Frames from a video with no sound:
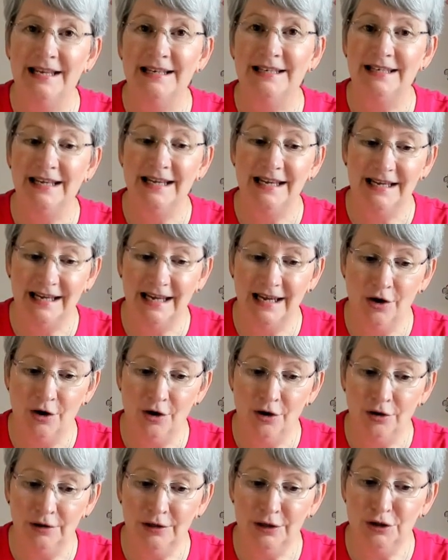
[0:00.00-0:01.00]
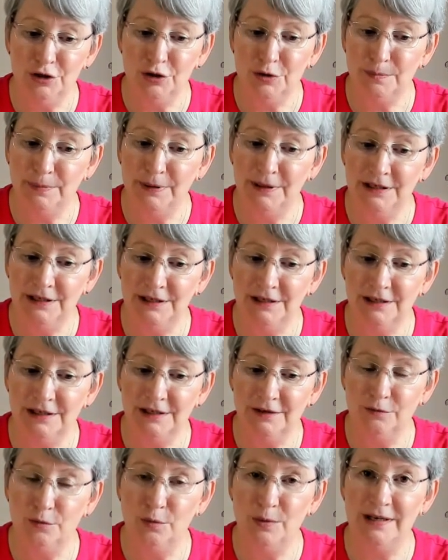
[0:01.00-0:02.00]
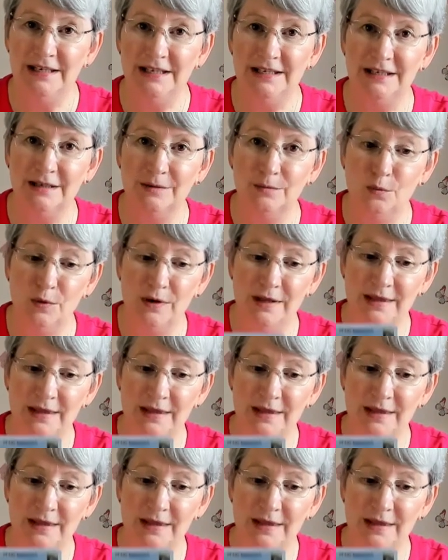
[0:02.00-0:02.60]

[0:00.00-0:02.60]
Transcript: taking all those pearls of wisdom